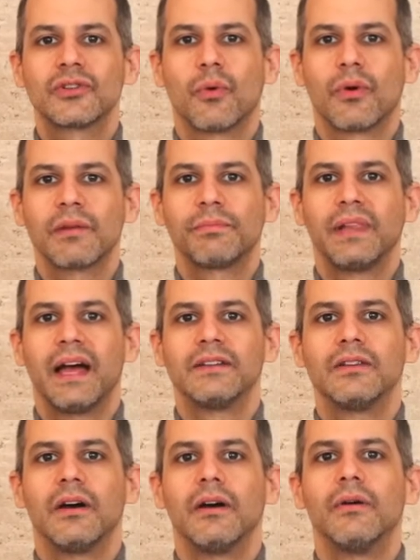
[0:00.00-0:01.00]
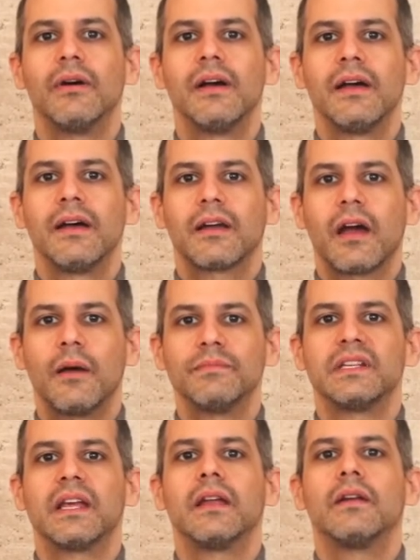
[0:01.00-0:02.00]
scoring plateau
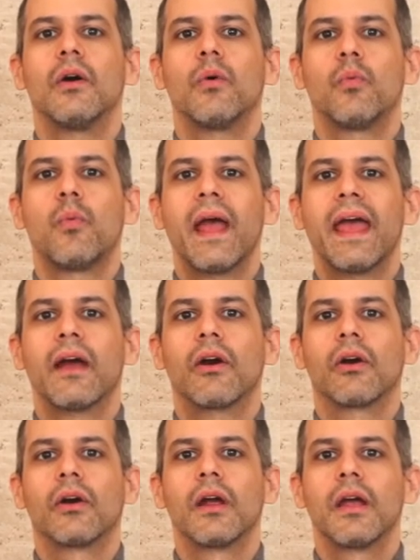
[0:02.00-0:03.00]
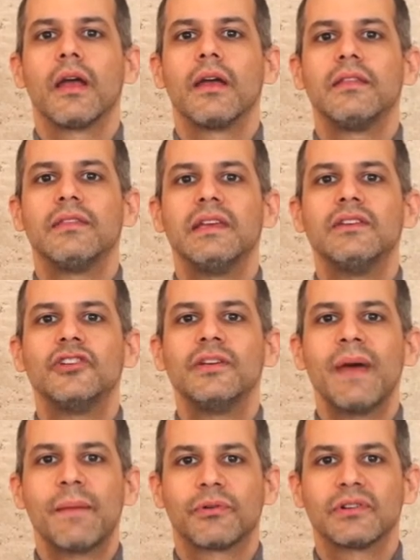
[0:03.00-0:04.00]
comes in where the
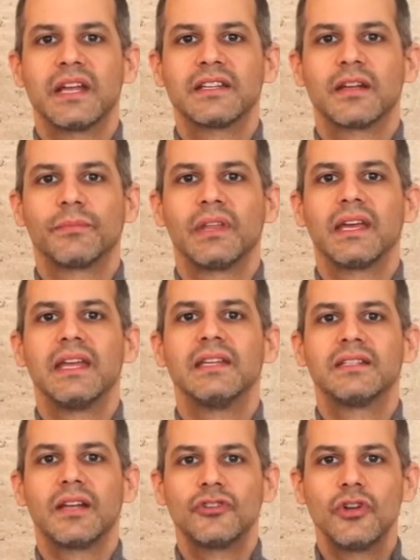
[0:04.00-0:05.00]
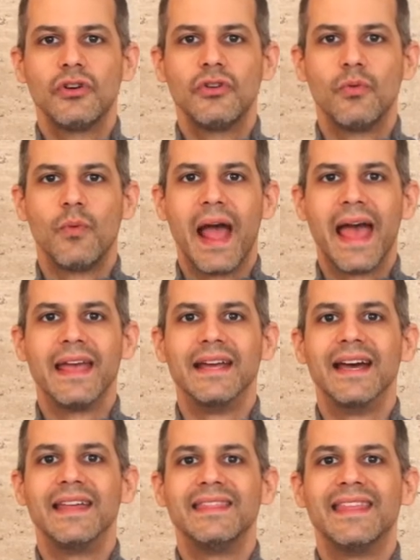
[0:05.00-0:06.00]
GMAT presents something in such a new
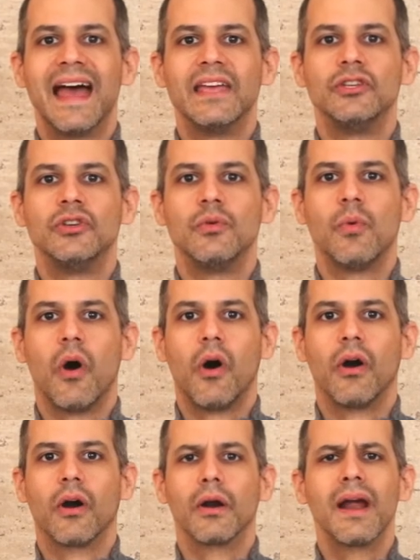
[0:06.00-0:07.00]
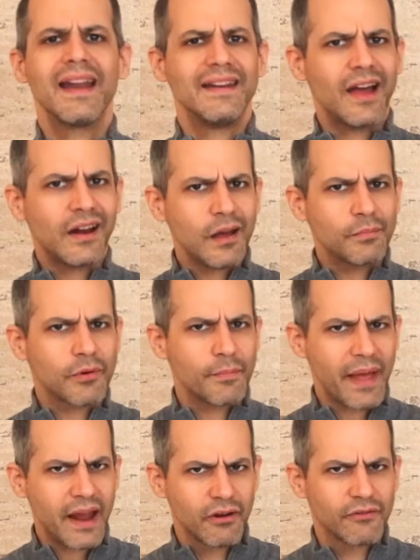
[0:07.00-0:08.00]
way that you are not
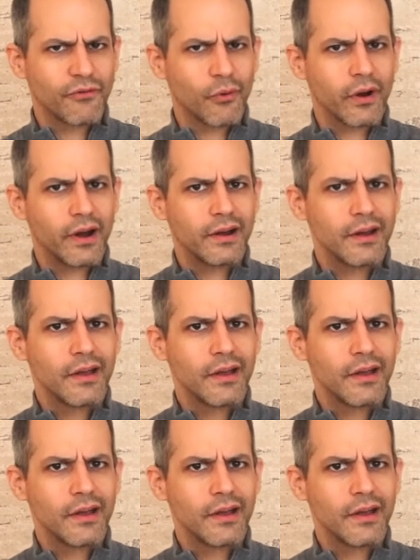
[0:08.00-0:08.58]
unprepared for it